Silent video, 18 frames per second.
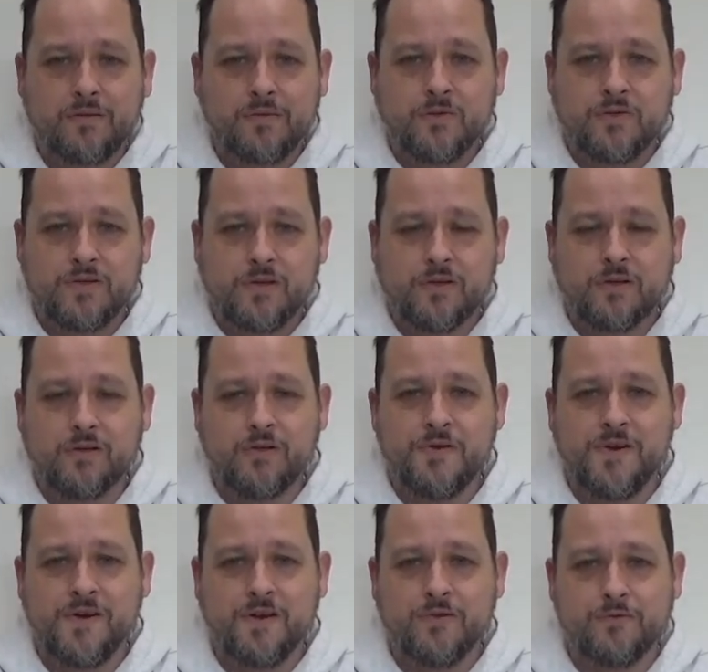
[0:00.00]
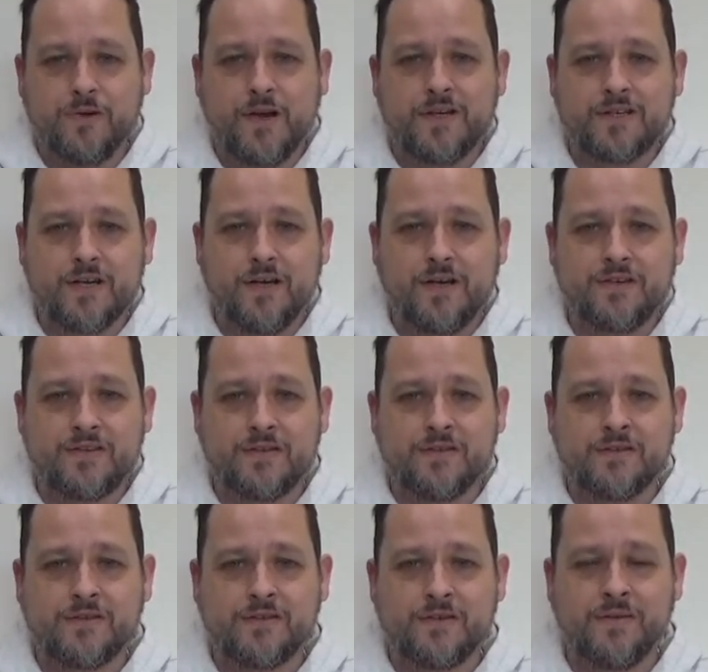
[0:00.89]
which included a race
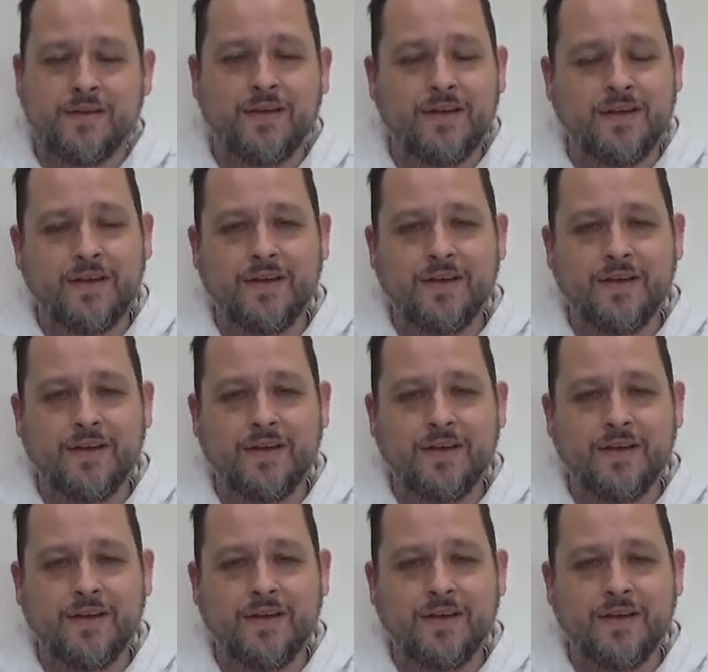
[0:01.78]
licence.